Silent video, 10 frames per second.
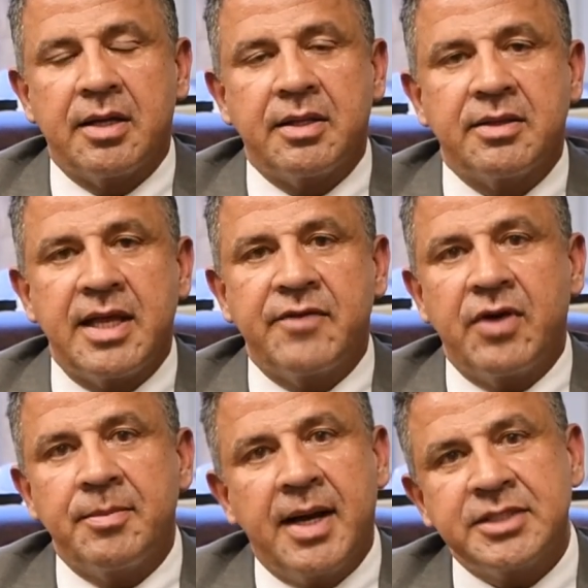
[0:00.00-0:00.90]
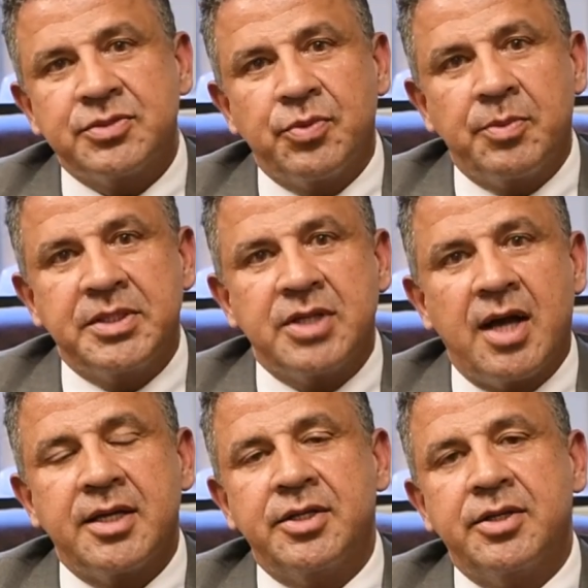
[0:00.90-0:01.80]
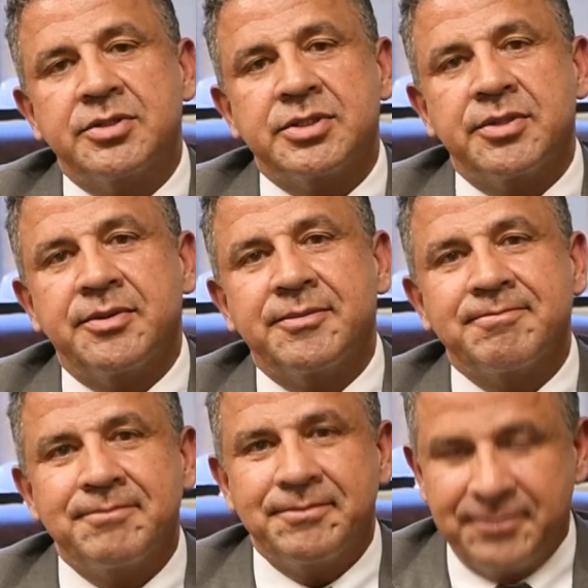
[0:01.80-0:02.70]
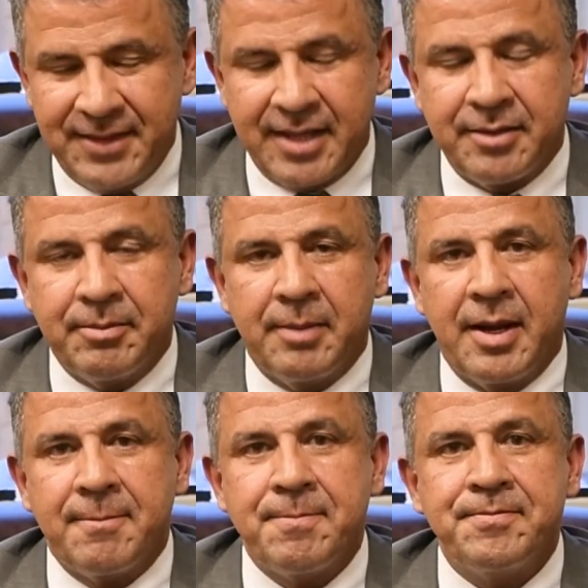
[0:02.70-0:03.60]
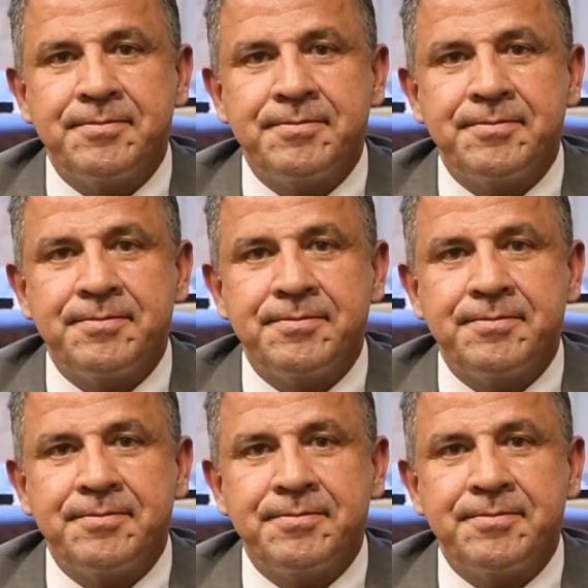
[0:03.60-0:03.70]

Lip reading: Thank you very much. We'll be talking to you soon. Thank you. Bye-bye.